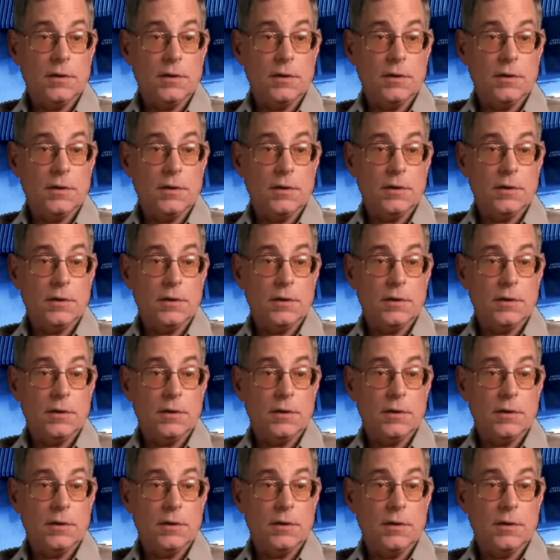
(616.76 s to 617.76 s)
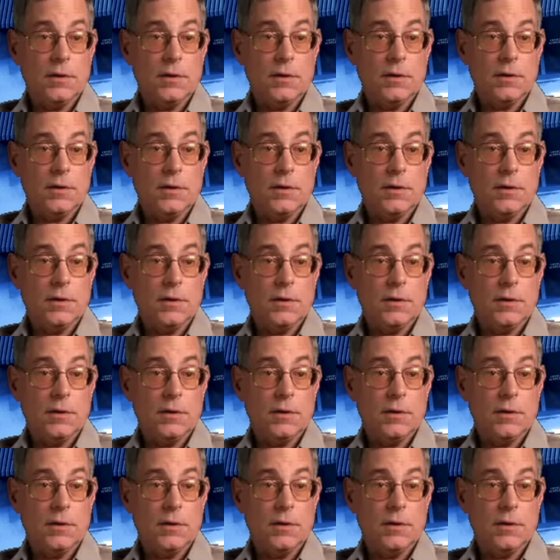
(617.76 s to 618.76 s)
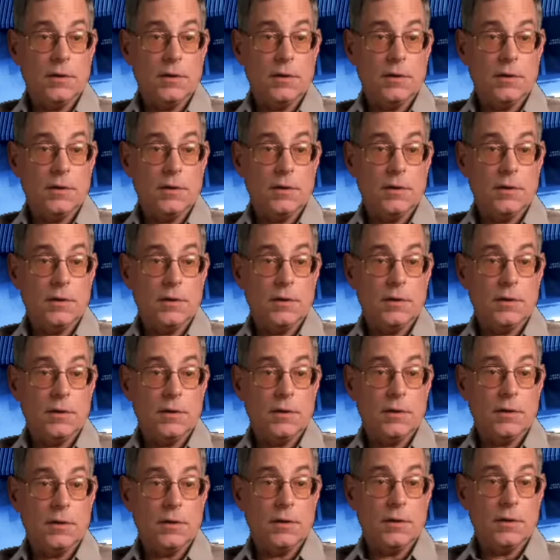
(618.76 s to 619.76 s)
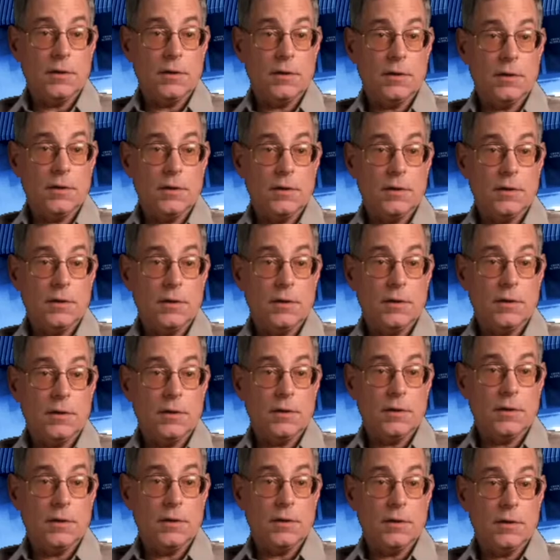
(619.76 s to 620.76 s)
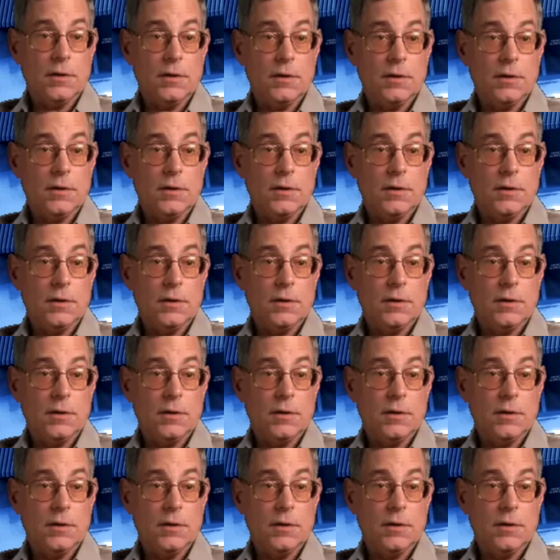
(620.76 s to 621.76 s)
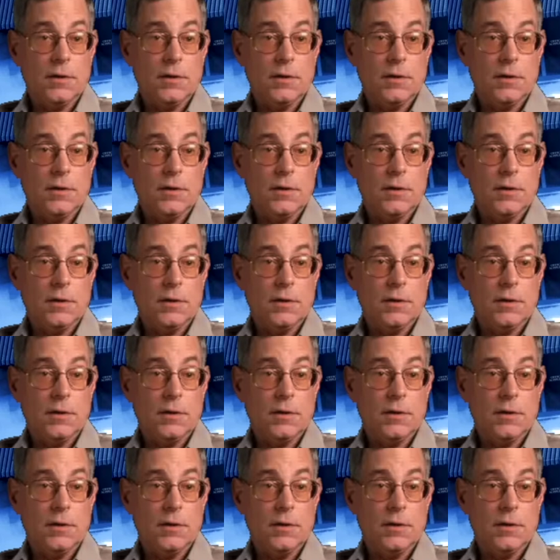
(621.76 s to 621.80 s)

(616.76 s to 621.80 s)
No words are spoken by the person on screen.